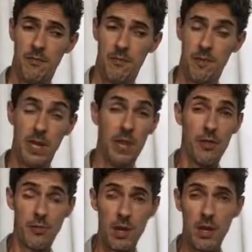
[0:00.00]
for day
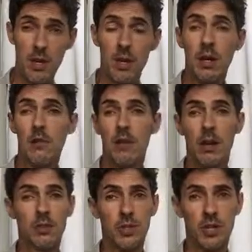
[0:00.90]
3,
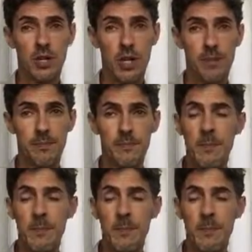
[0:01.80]
Vital Sunshine.